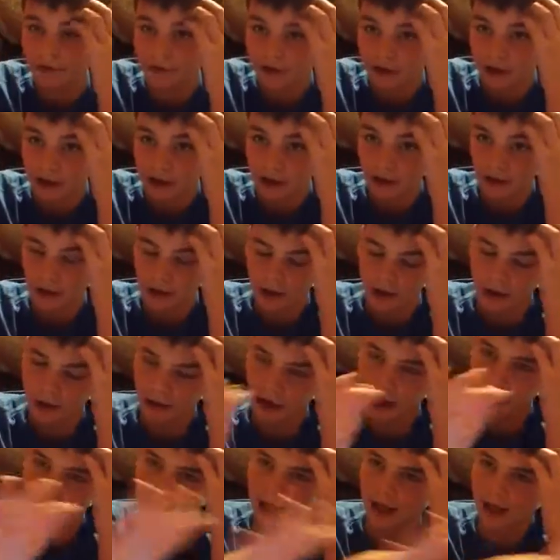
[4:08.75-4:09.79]
video and
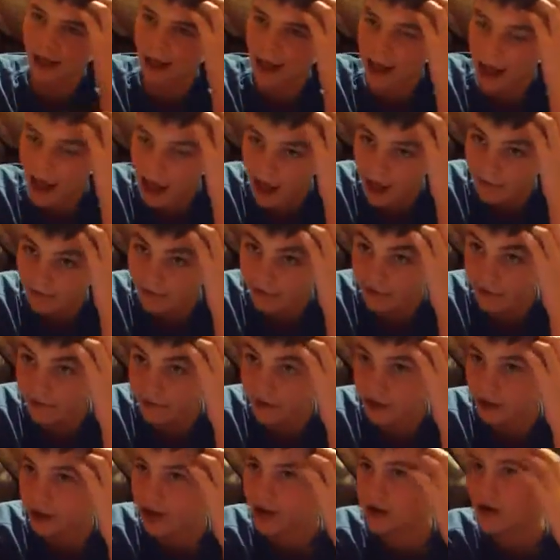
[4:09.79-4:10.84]
liking every
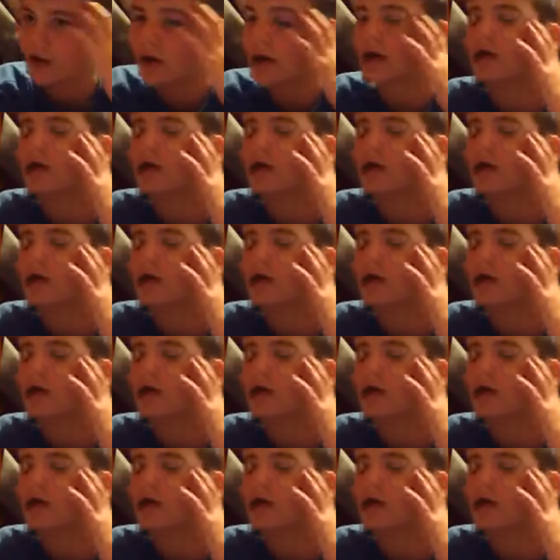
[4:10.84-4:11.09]
video.